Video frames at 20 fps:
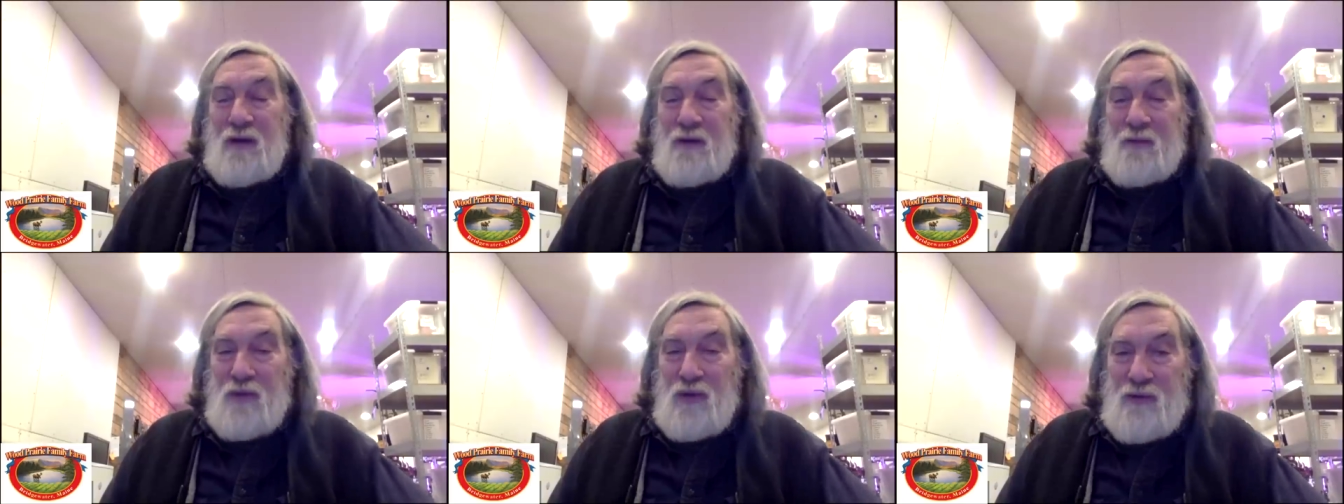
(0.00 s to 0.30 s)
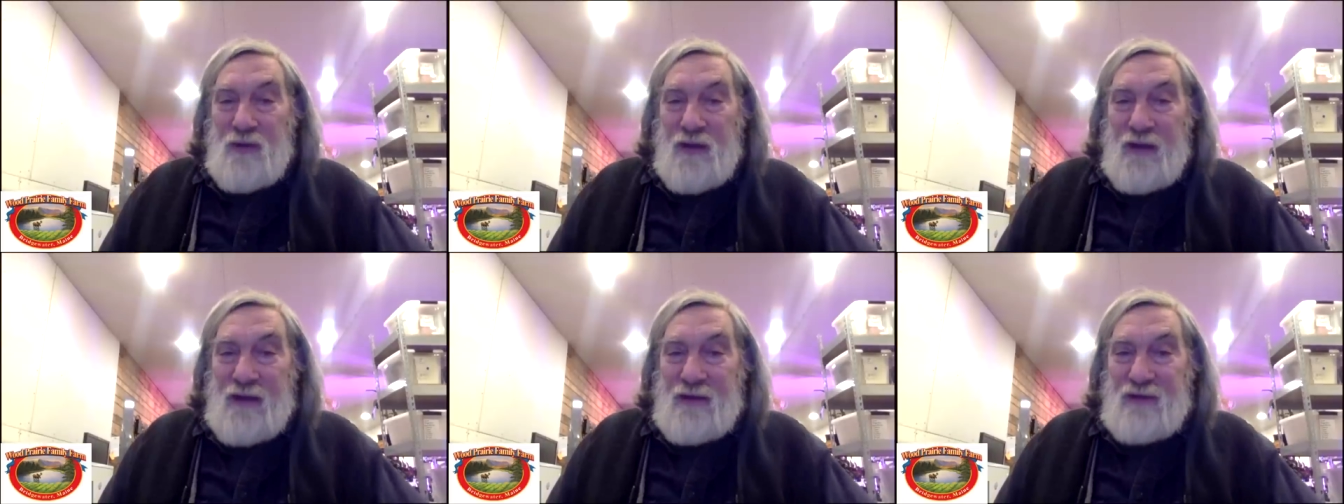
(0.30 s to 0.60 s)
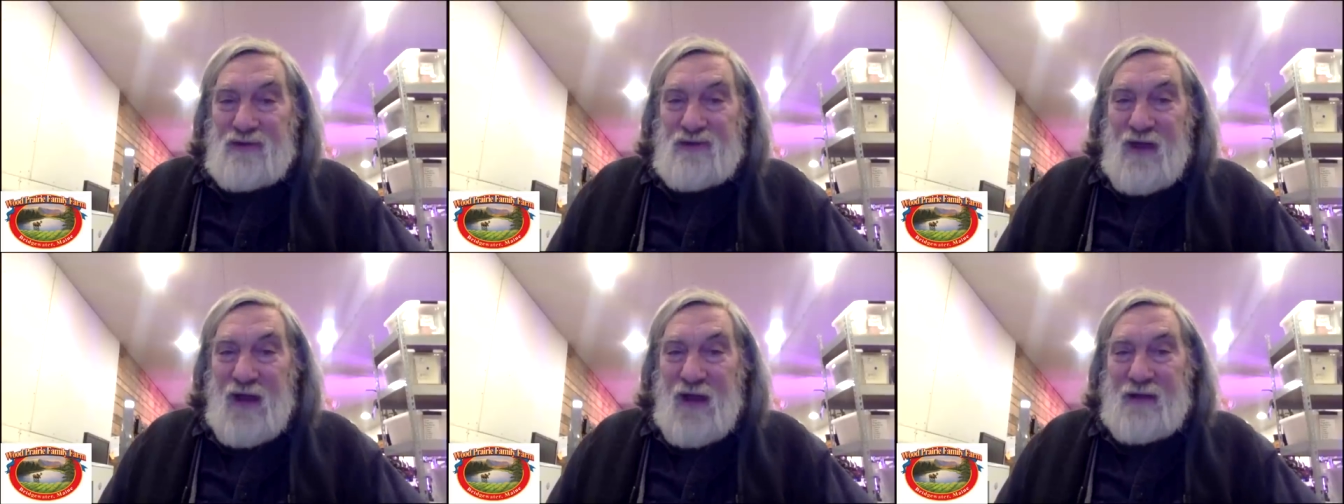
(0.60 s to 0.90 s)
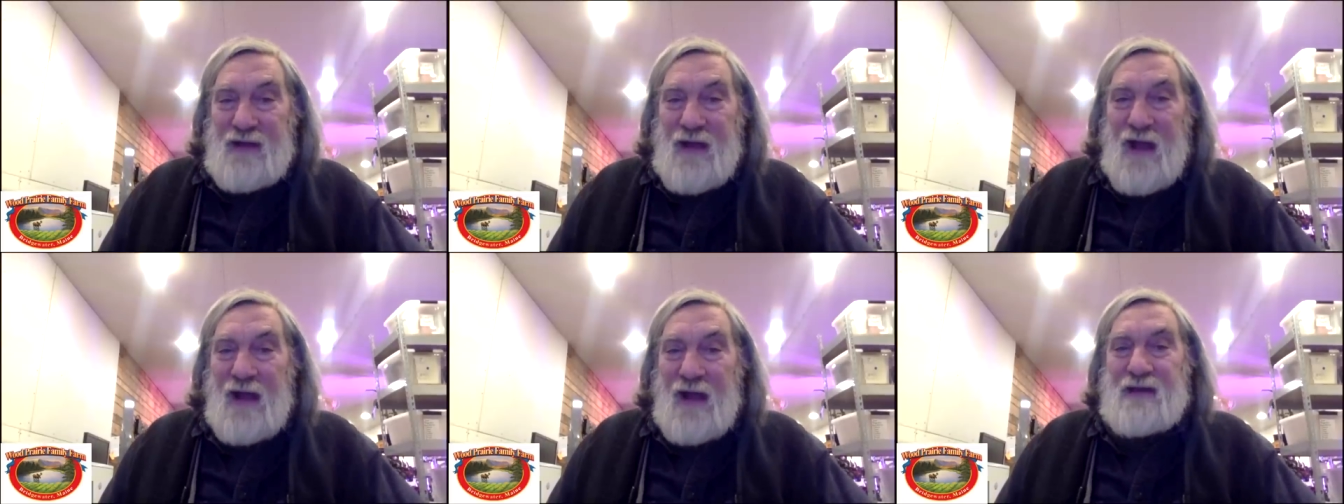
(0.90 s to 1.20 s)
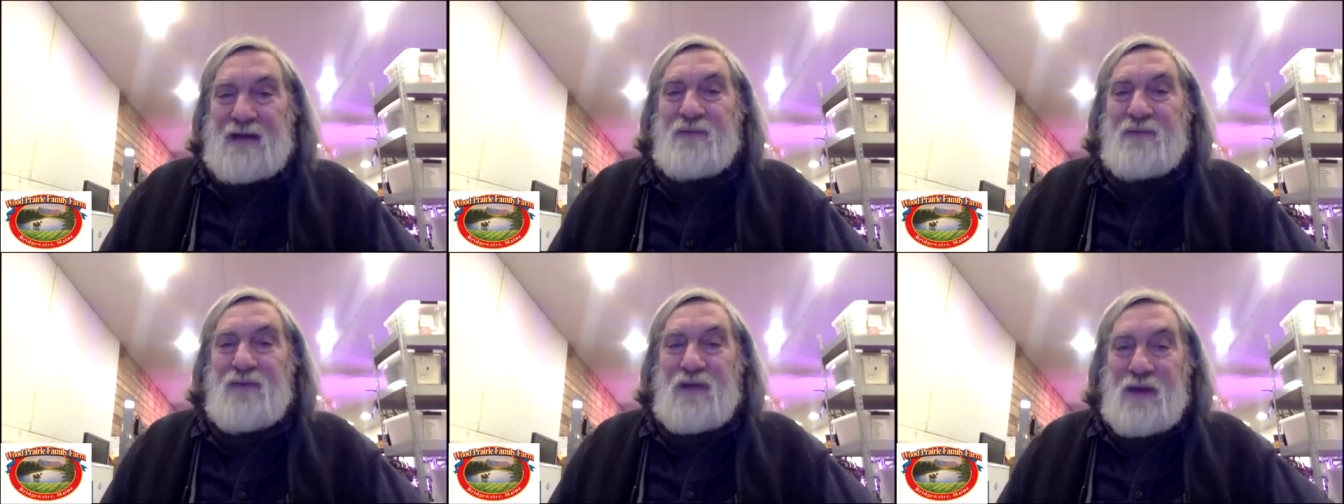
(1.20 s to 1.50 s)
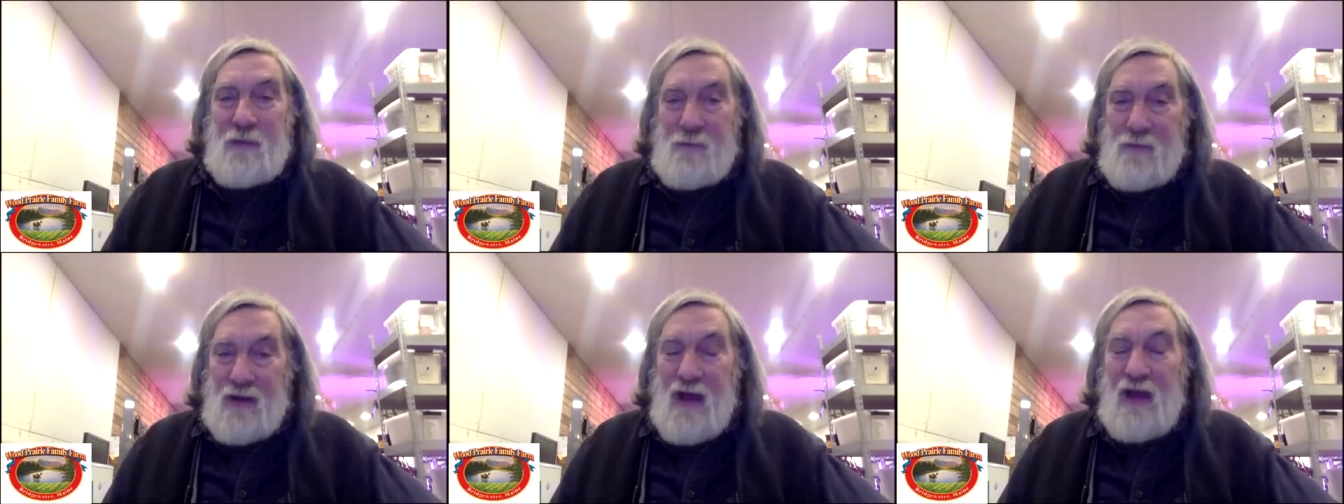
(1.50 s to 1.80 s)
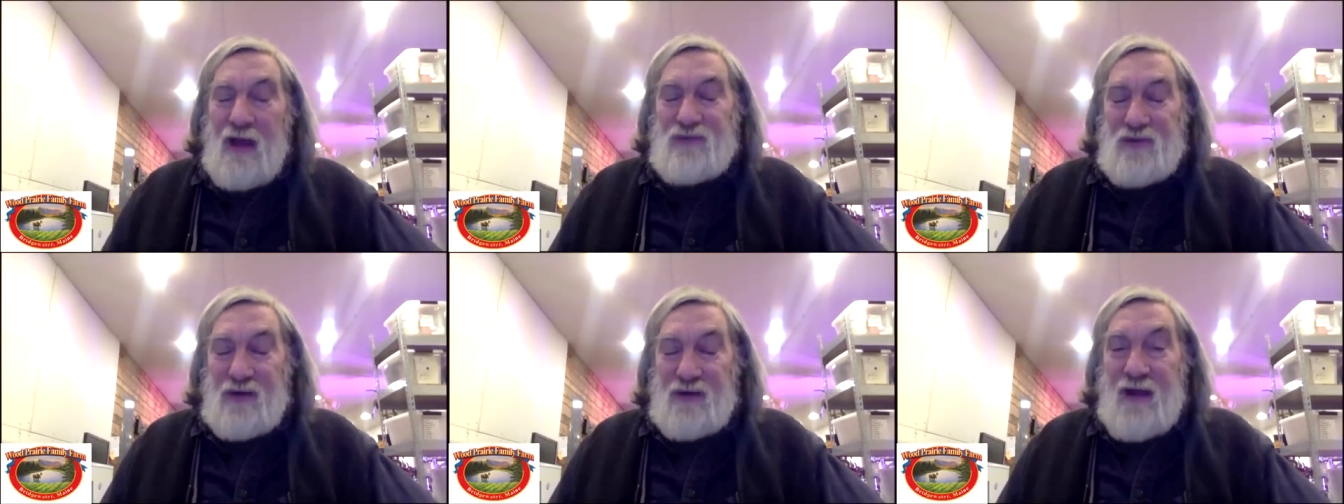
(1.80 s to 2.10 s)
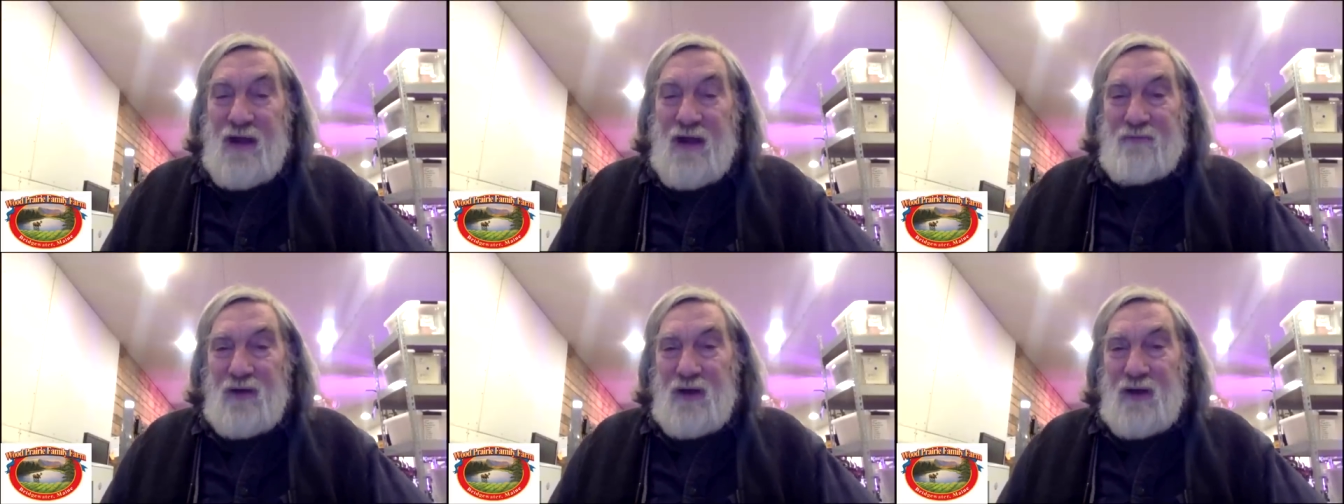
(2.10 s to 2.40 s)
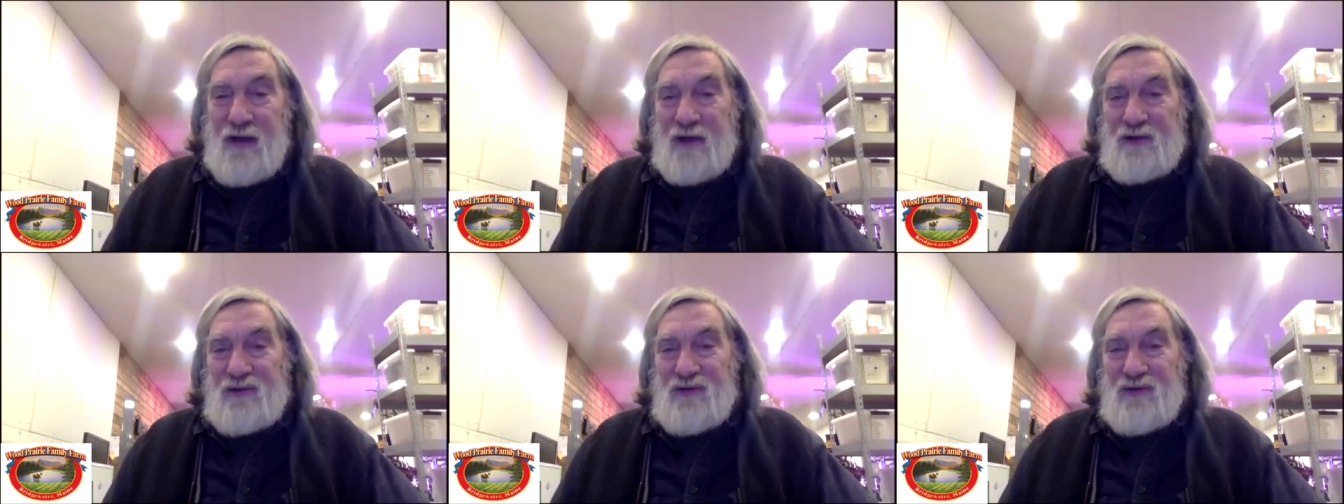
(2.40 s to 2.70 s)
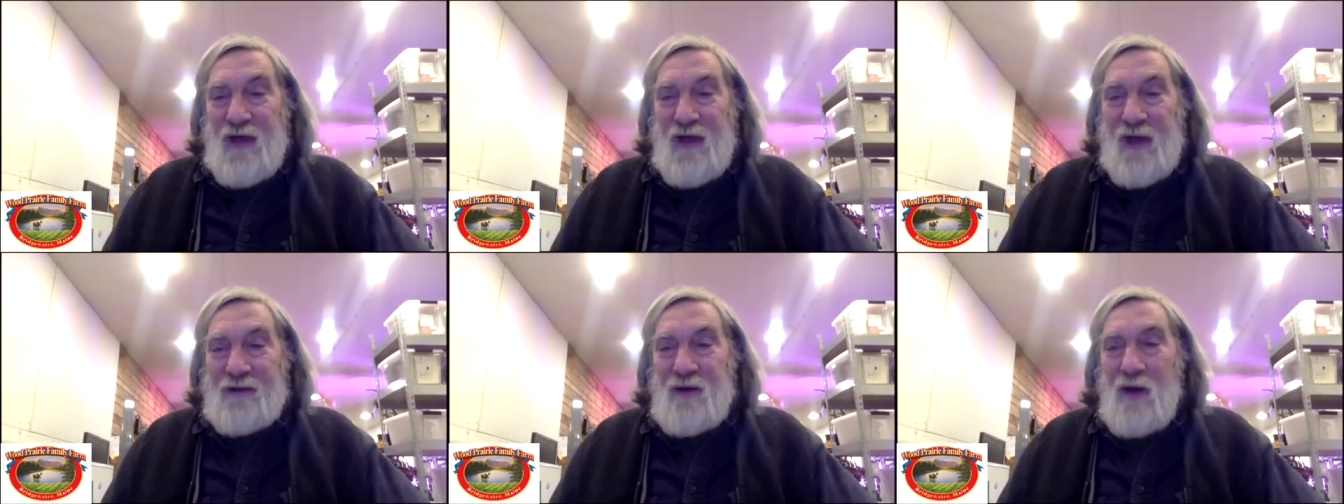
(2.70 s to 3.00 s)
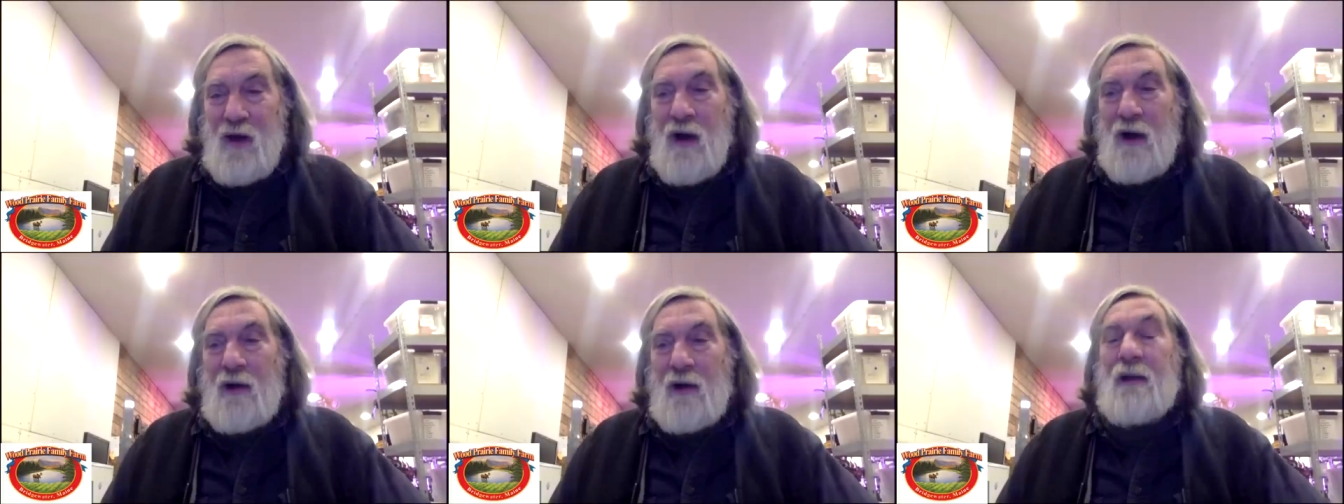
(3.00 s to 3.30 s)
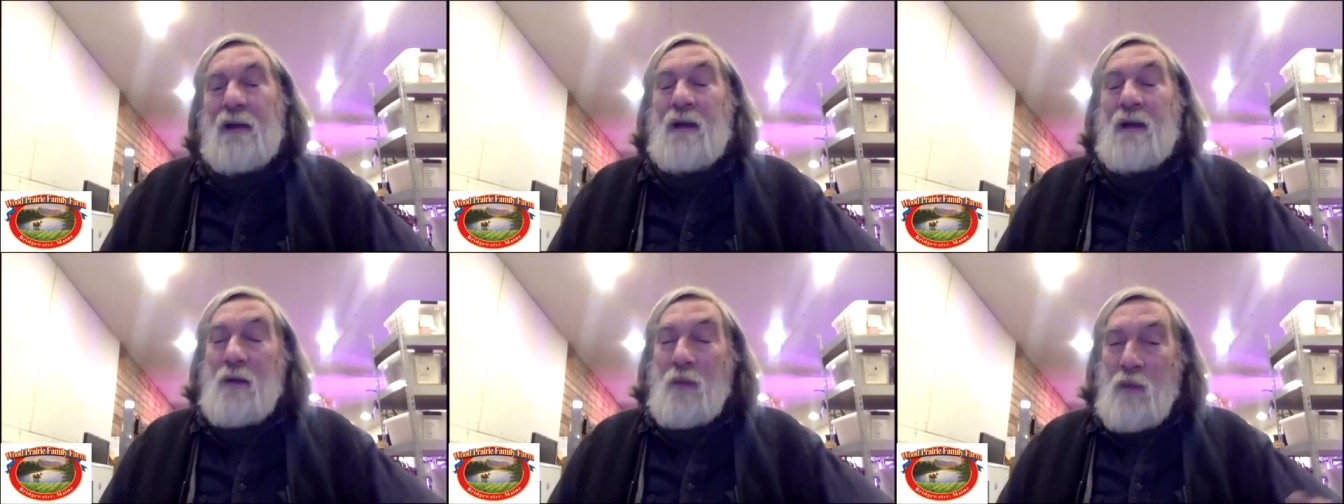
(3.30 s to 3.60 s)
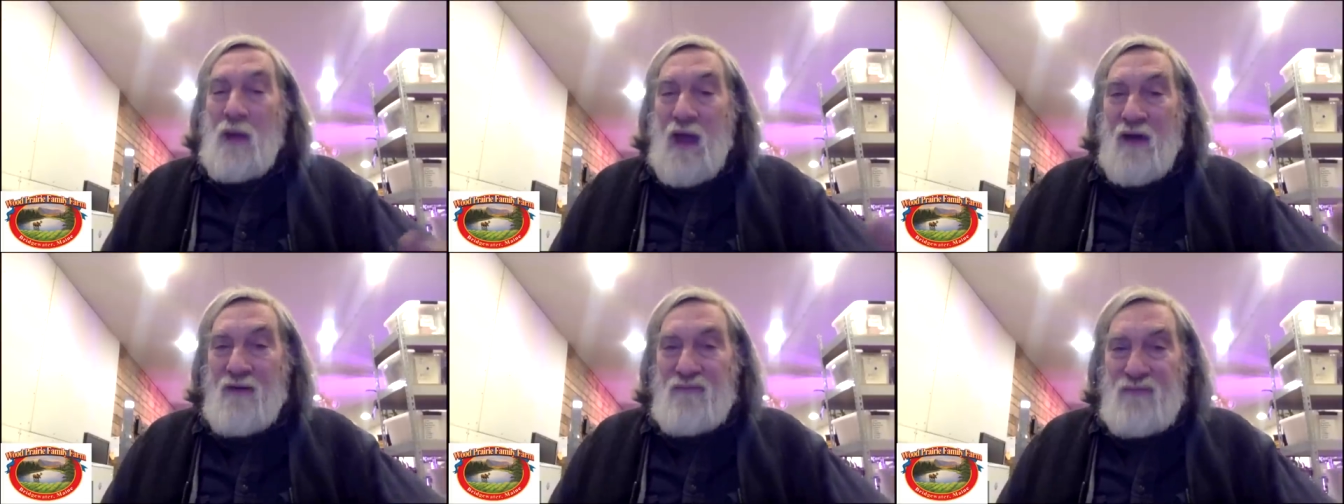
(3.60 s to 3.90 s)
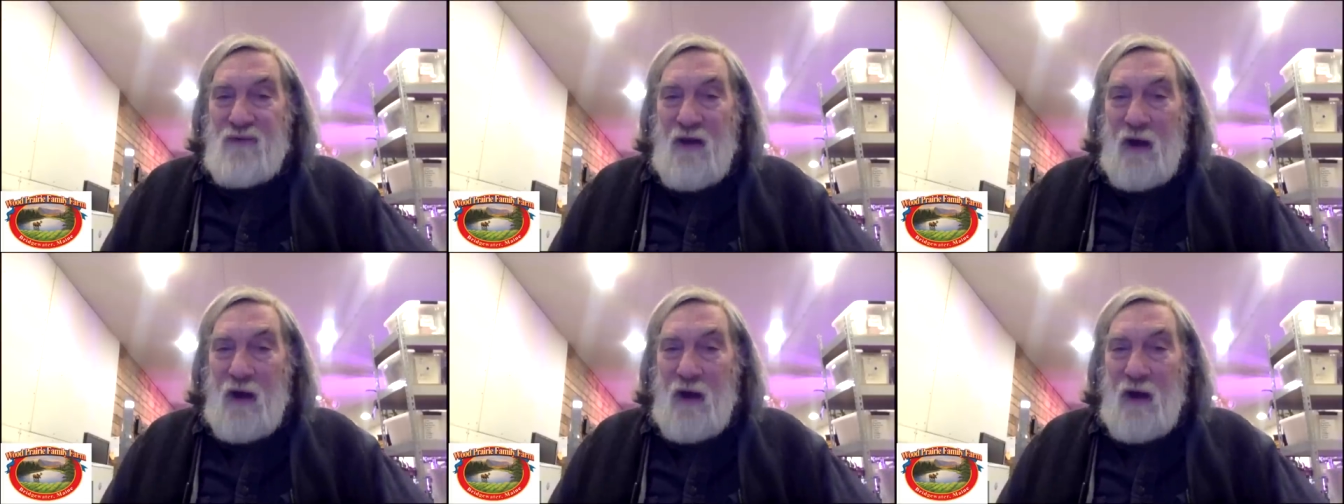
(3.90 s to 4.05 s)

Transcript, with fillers: We have minimal insect activity because it never gets that hot.